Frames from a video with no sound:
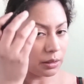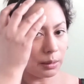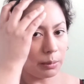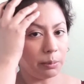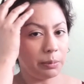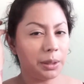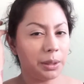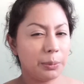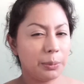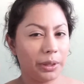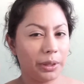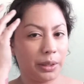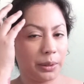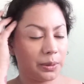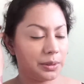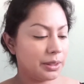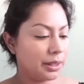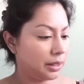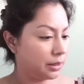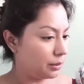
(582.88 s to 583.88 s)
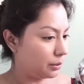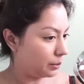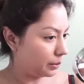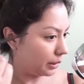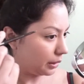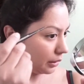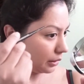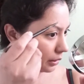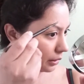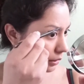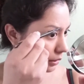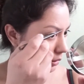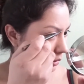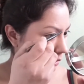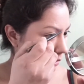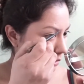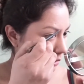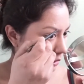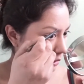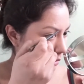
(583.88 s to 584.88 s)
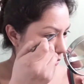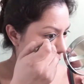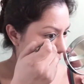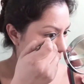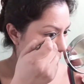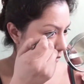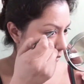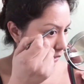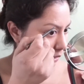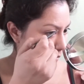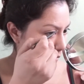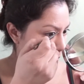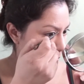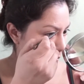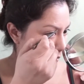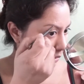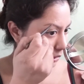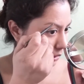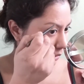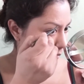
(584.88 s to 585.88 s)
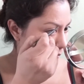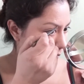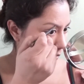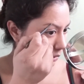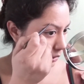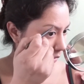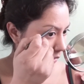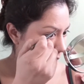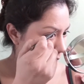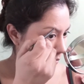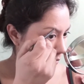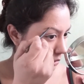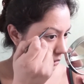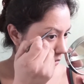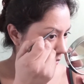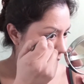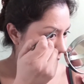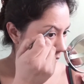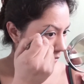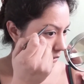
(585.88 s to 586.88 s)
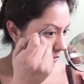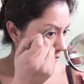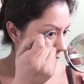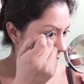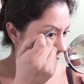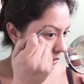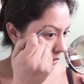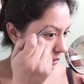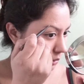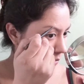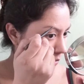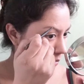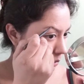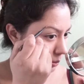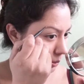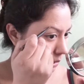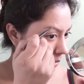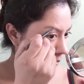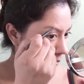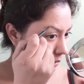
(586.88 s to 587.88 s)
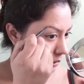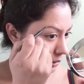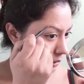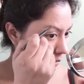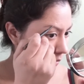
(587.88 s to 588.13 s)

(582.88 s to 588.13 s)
my brows have been not as thick, not as dark as they used to be.